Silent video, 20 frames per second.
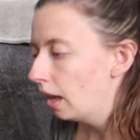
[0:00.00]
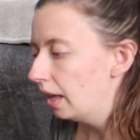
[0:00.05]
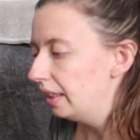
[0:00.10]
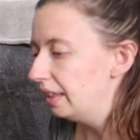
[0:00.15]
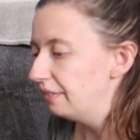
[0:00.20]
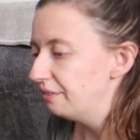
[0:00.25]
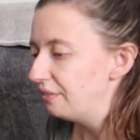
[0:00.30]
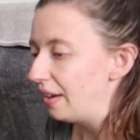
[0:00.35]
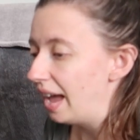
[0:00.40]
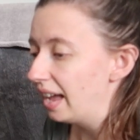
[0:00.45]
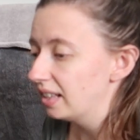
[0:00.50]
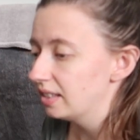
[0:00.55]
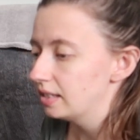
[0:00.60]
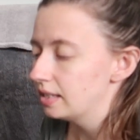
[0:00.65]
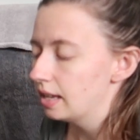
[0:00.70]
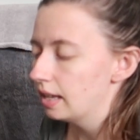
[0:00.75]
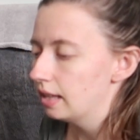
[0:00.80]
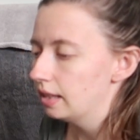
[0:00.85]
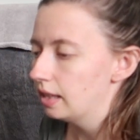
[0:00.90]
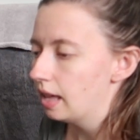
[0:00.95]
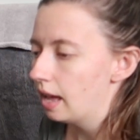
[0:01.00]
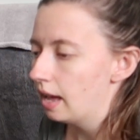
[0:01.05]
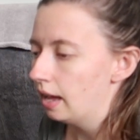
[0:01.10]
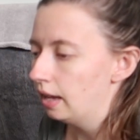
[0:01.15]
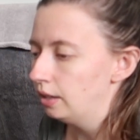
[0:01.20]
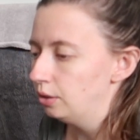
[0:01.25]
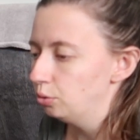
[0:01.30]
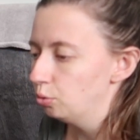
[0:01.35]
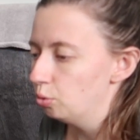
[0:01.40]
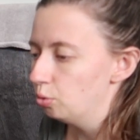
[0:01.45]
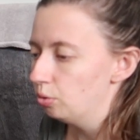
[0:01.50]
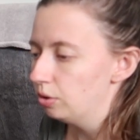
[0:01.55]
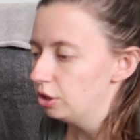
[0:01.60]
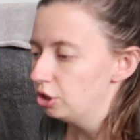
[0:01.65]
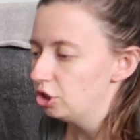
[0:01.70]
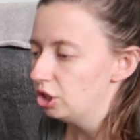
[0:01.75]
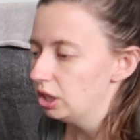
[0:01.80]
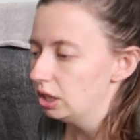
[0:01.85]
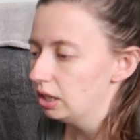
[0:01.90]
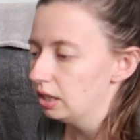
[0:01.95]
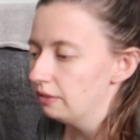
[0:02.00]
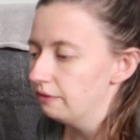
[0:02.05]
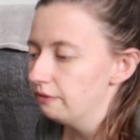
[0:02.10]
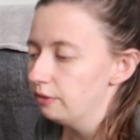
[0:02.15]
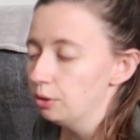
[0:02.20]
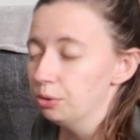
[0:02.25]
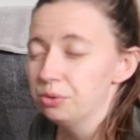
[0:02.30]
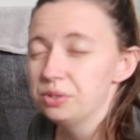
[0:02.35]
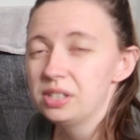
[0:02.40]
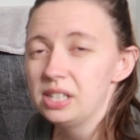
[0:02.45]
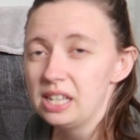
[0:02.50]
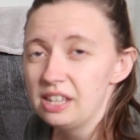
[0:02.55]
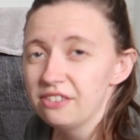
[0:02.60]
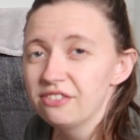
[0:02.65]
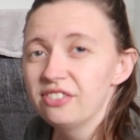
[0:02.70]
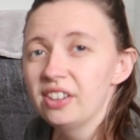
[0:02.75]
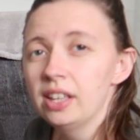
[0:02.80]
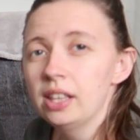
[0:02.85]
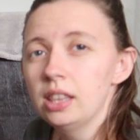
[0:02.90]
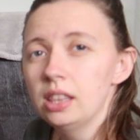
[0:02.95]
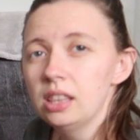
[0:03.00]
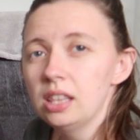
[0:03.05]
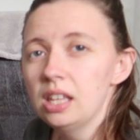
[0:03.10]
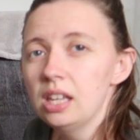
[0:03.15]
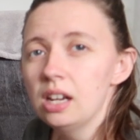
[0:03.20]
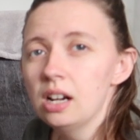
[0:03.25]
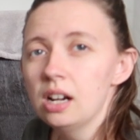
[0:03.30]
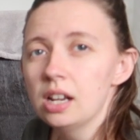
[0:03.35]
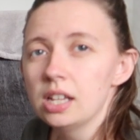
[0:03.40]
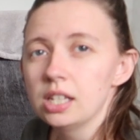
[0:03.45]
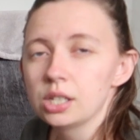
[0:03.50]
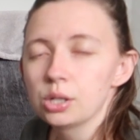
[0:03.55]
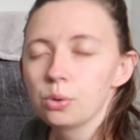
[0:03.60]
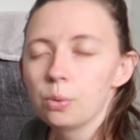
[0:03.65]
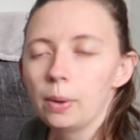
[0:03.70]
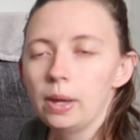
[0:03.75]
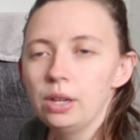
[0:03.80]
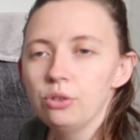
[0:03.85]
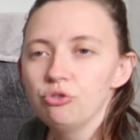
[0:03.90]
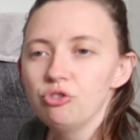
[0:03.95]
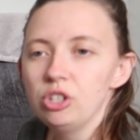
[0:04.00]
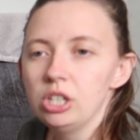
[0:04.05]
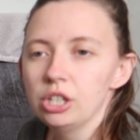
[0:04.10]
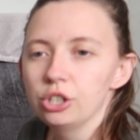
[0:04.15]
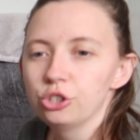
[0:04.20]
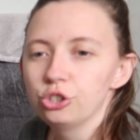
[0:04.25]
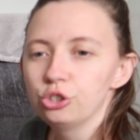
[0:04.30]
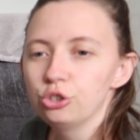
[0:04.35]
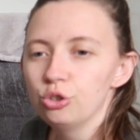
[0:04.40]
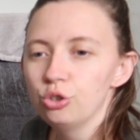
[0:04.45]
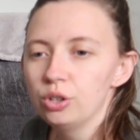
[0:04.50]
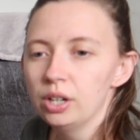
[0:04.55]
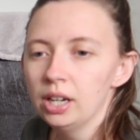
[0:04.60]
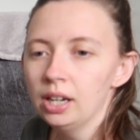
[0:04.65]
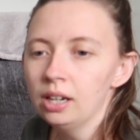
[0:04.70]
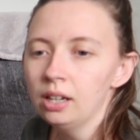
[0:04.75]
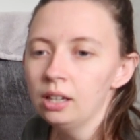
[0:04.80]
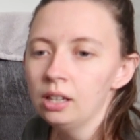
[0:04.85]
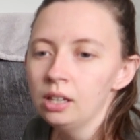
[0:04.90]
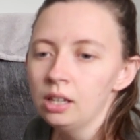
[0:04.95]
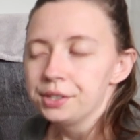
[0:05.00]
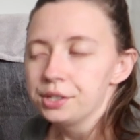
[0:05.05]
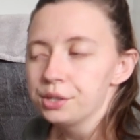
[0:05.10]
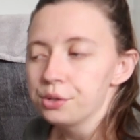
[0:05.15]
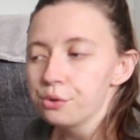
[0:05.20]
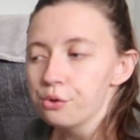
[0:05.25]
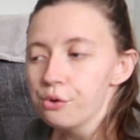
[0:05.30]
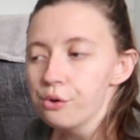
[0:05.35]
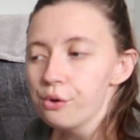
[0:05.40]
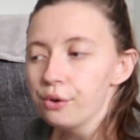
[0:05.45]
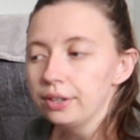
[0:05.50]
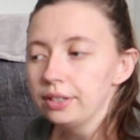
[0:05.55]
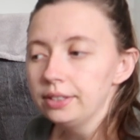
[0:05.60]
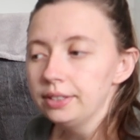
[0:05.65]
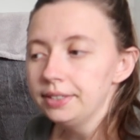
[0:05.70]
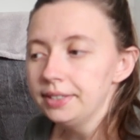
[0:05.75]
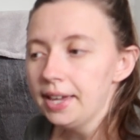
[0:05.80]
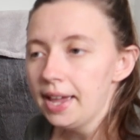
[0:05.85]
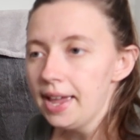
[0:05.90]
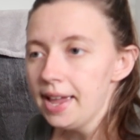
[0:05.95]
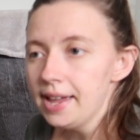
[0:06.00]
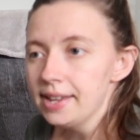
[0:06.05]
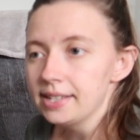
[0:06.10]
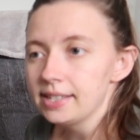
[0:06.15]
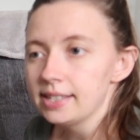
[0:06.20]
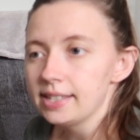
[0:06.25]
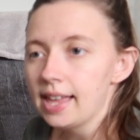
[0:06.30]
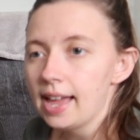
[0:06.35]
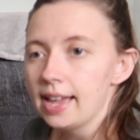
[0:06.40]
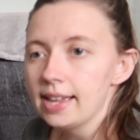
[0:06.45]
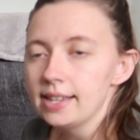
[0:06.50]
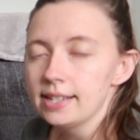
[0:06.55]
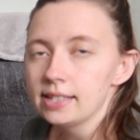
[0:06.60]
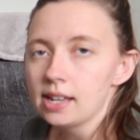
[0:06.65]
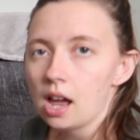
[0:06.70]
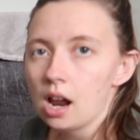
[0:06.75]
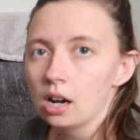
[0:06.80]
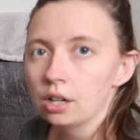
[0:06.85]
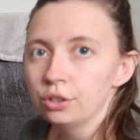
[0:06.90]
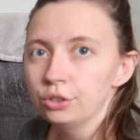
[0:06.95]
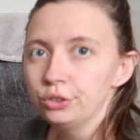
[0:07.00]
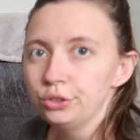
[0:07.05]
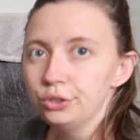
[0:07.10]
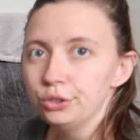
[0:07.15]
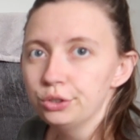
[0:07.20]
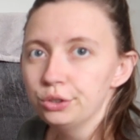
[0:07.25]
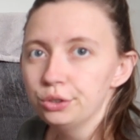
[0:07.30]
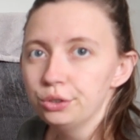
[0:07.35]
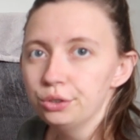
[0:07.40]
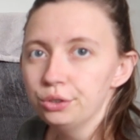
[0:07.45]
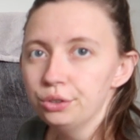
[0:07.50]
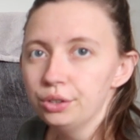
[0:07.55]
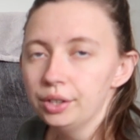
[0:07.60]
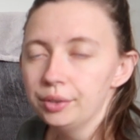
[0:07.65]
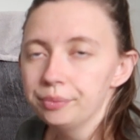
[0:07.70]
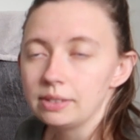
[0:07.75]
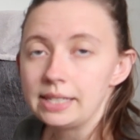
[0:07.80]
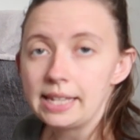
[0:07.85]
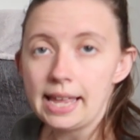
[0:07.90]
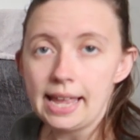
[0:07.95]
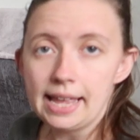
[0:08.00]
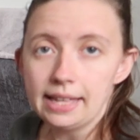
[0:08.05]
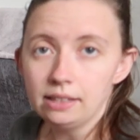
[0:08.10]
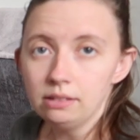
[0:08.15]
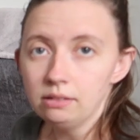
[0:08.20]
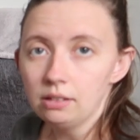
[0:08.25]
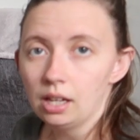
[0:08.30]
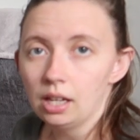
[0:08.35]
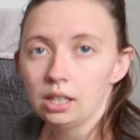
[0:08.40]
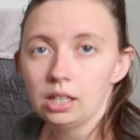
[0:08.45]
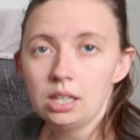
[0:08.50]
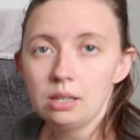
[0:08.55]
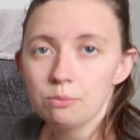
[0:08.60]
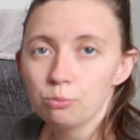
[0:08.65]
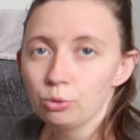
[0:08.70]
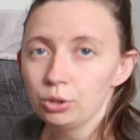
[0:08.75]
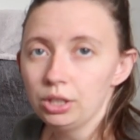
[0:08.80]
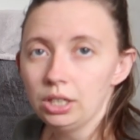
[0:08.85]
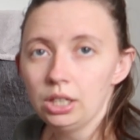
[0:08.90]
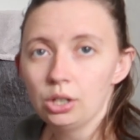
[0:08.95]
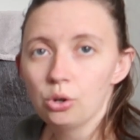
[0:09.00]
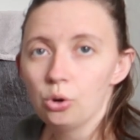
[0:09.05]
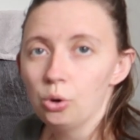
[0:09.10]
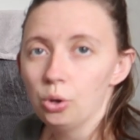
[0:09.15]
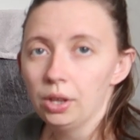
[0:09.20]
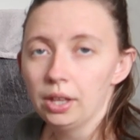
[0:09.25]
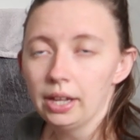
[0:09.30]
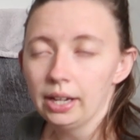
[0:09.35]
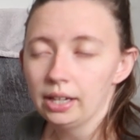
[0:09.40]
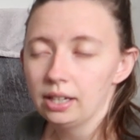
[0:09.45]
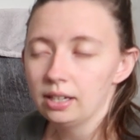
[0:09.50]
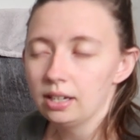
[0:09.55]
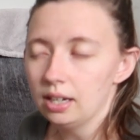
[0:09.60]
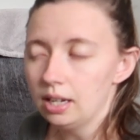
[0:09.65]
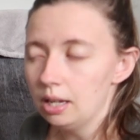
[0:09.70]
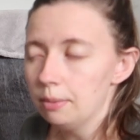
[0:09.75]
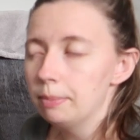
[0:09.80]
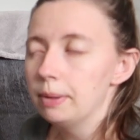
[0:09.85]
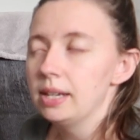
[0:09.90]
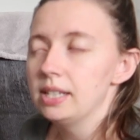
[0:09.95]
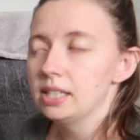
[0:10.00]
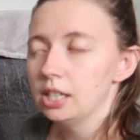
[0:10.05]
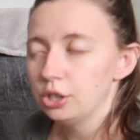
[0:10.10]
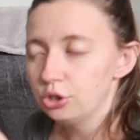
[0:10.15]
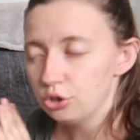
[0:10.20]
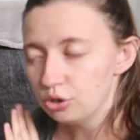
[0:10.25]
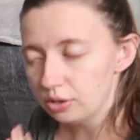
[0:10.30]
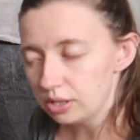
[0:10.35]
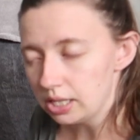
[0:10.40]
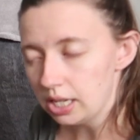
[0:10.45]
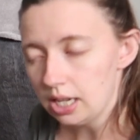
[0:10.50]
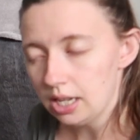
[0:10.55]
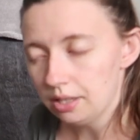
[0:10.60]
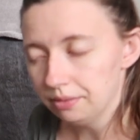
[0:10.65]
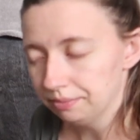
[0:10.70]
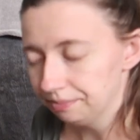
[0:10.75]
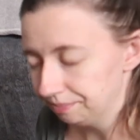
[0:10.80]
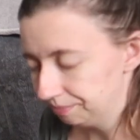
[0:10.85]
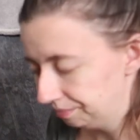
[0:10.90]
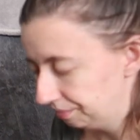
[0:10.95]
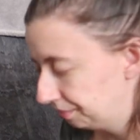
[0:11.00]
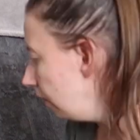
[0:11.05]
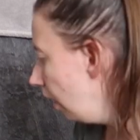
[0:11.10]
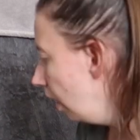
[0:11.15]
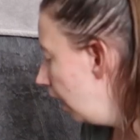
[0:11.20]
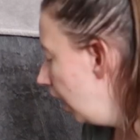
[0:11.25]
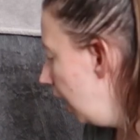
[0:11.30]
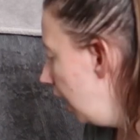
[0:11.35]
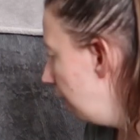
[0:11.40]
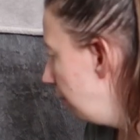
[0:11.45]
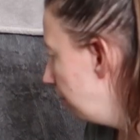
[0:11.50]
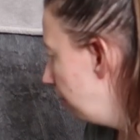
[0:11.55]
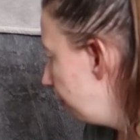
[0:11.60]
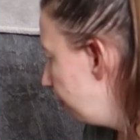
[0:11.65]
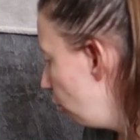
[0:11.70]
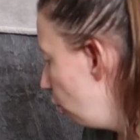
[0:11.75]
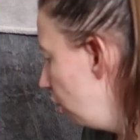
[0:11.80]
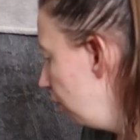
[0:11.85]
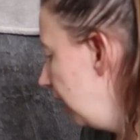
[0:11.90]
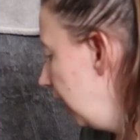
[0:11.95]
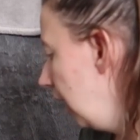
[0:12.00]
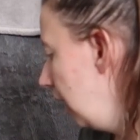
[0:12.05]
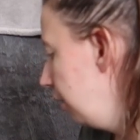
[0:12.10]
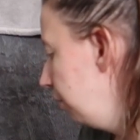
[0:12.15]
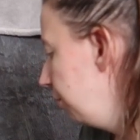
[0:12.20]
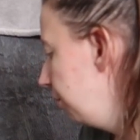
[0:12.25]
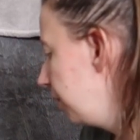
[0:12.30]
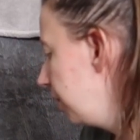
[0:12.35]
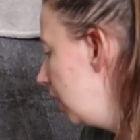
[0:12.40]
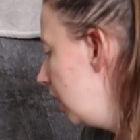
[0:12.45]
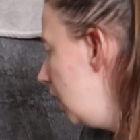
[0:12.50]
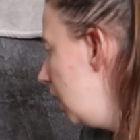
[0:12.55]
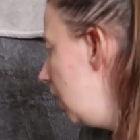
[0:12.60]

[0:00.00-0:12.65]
And the fact that I know that she can feel safe in there is quite reassuring. So yes, that is our new den. I keep wanting to call it a crate, but it's a new den for the girls,